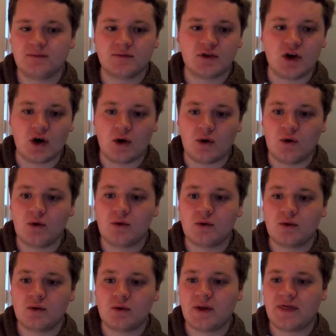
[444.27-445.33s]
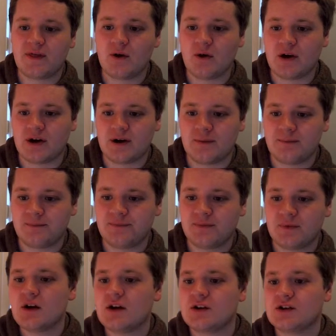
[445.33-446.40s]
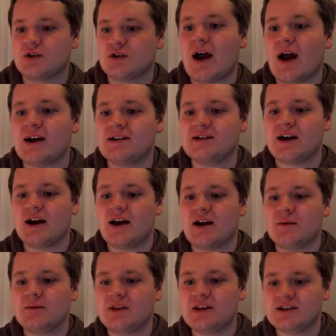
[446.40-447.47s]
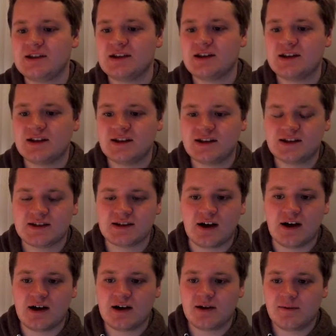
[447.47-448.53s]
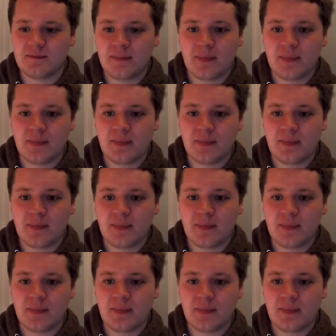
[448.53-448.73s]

go with the order. So as I am listening to this song,